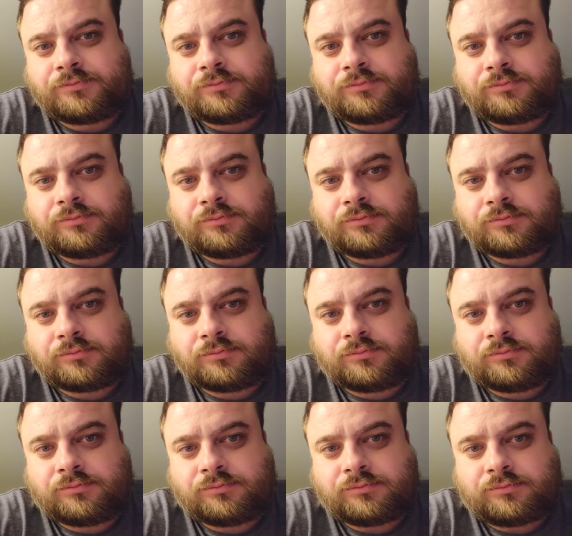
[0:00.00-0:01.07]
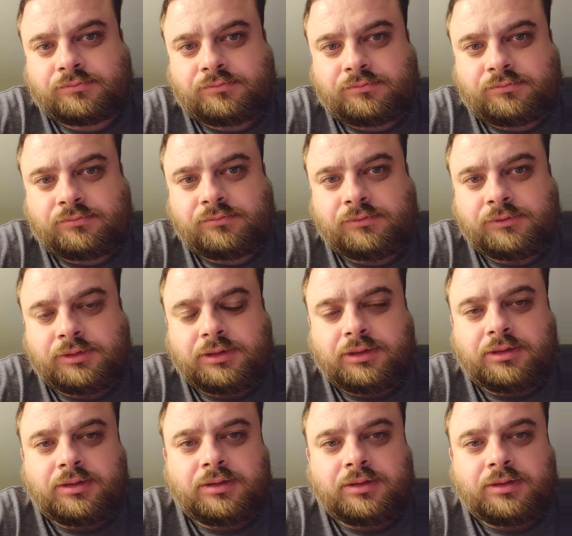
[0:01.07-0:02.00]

(silence)